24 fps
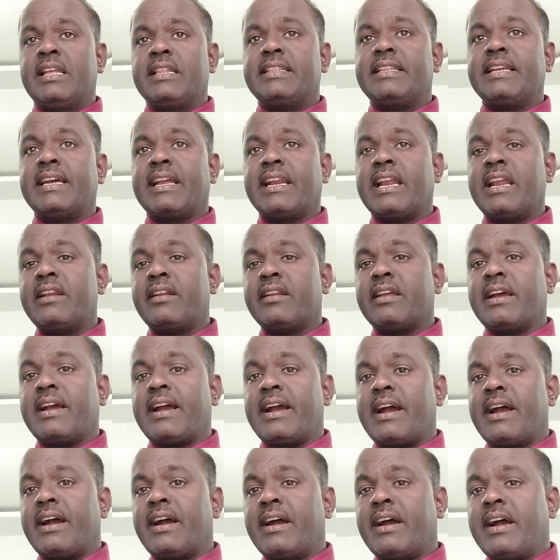There are
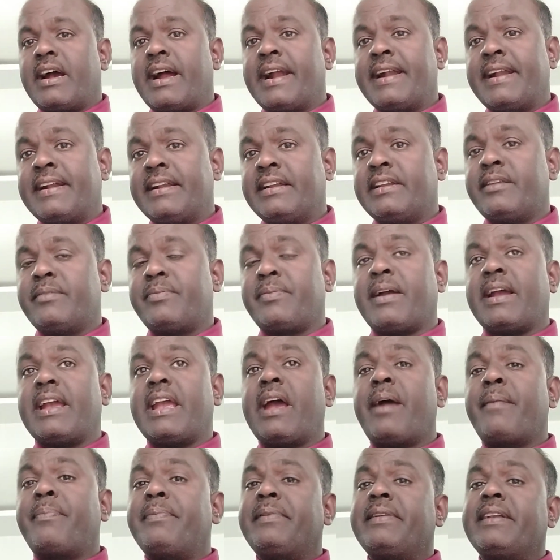identify.
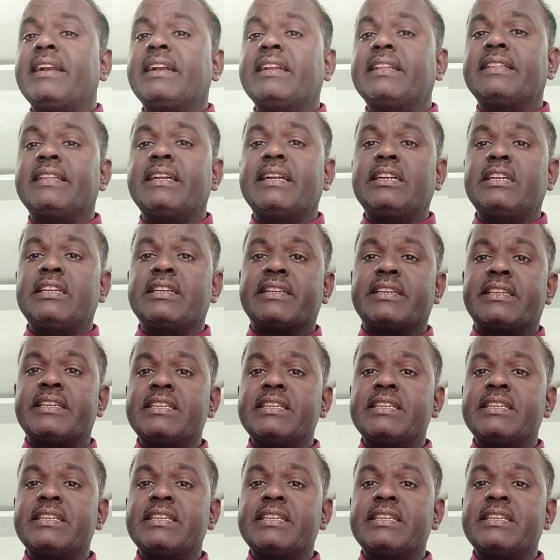After that